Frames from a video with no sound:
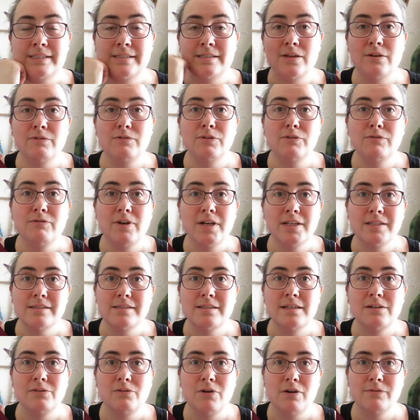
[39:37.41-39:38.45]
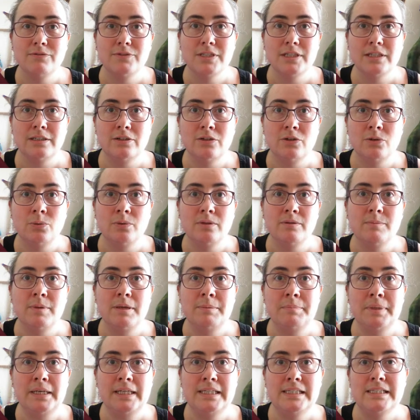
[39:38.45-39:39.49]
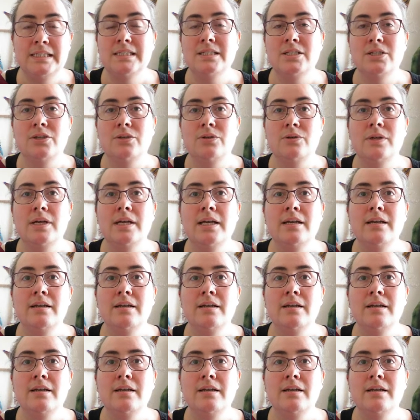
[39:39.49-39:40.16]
So if you fancy crafting along with me, please do.